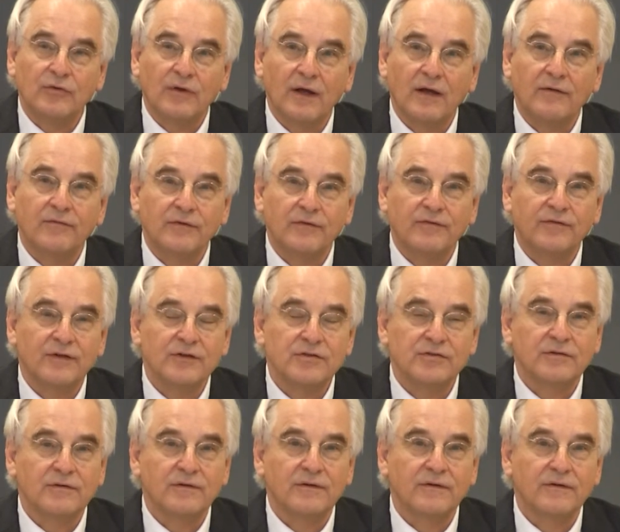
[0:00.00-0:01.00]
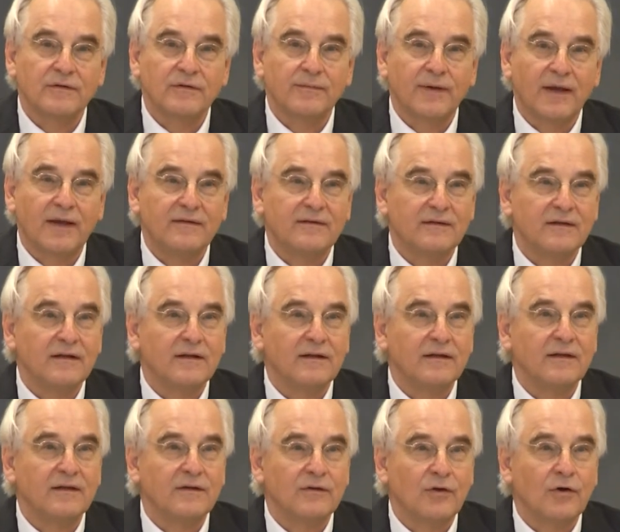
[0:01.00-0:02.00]
Practically, the officials
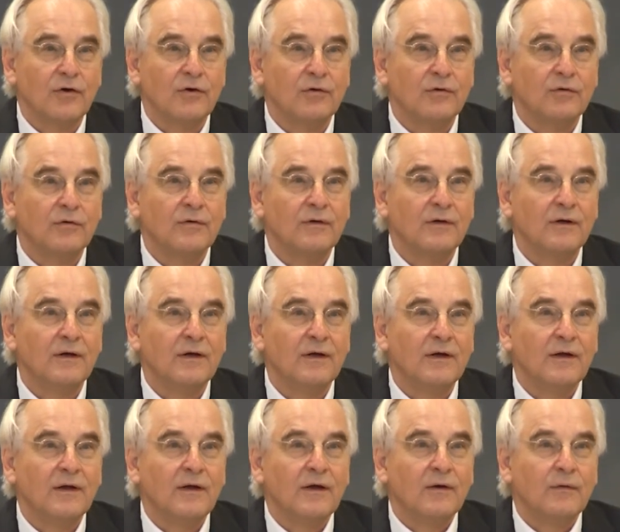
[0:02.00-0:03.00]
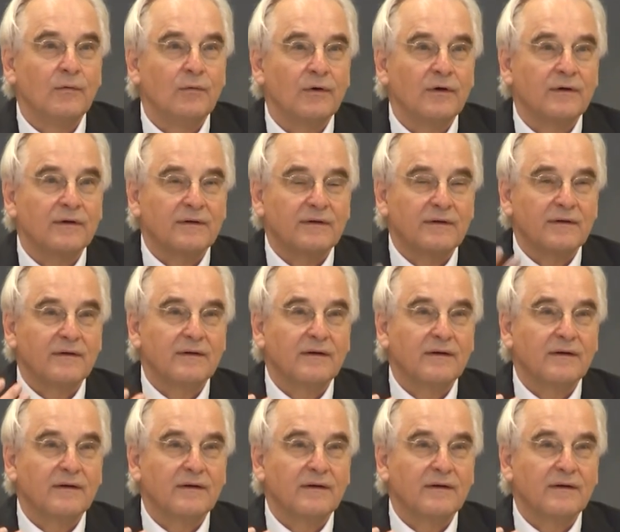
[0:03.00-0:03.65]
should know what happened two years ago